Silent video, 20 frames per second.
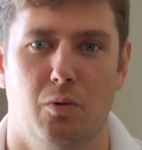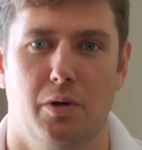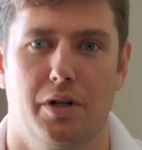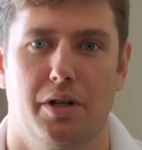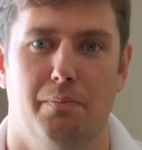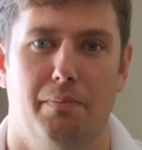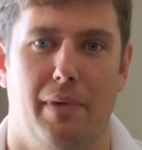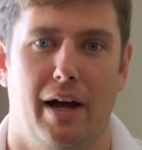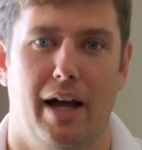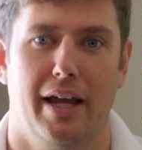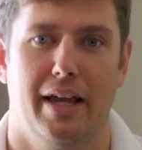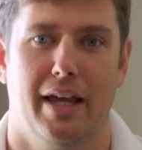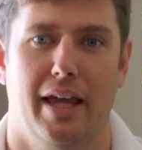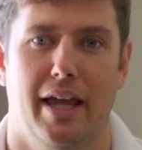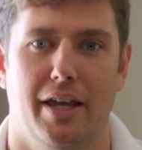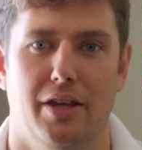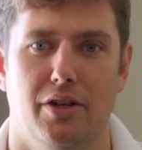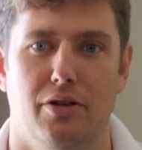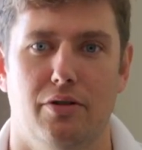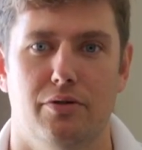when buying
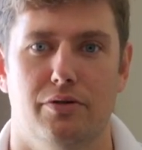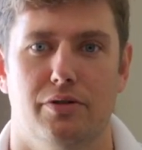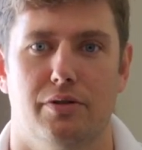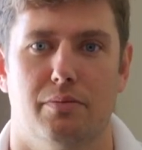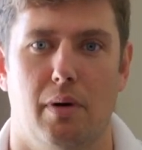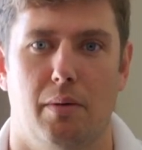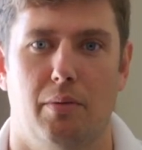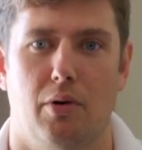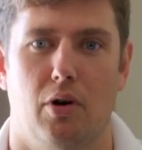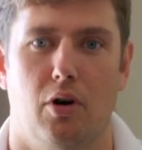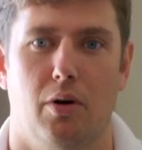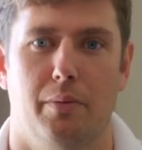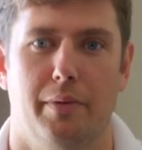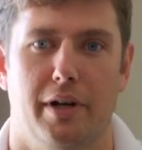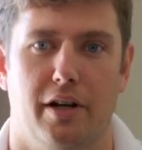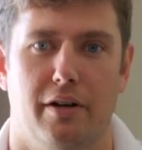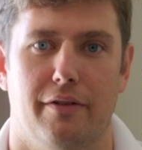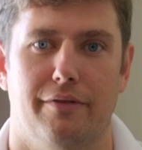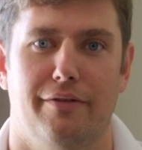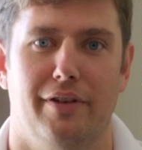a used mobile home
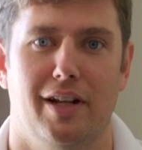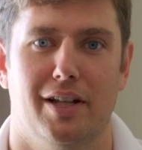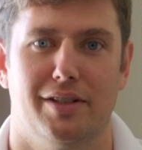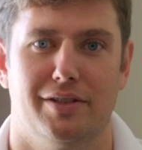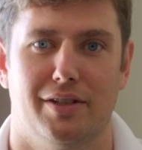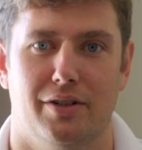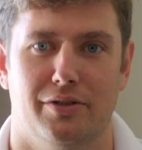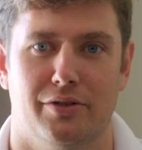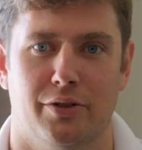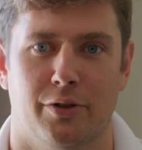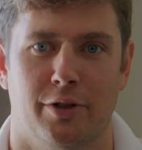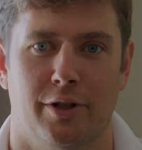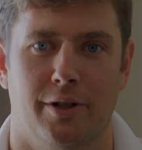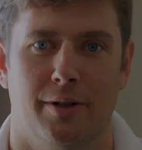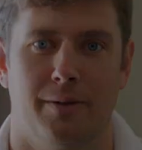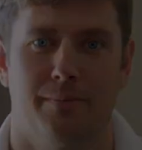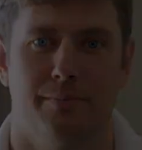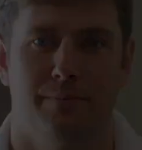here in Phoenix, Arizona.